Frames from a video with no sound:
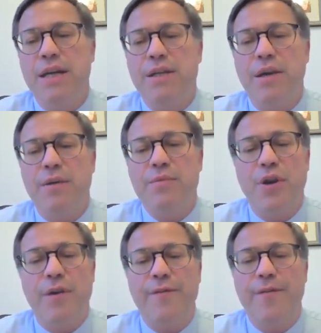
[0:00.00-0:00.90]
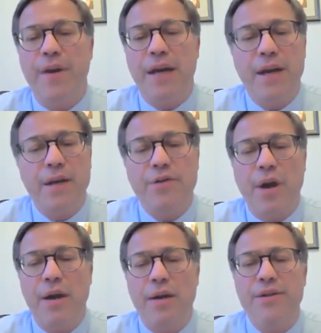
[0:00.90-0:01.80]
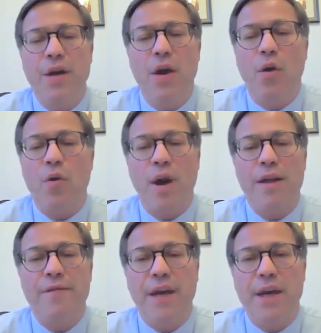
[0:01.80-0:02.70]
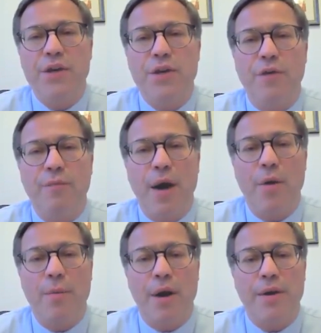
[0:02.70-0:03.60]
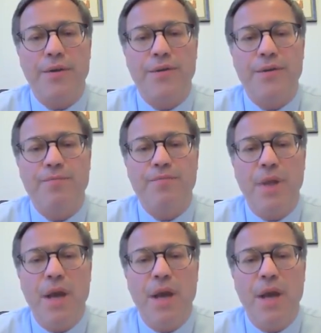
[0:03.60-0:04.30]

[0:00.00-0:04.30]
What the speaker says: in terms of clinical trials or qualification of biomarkers?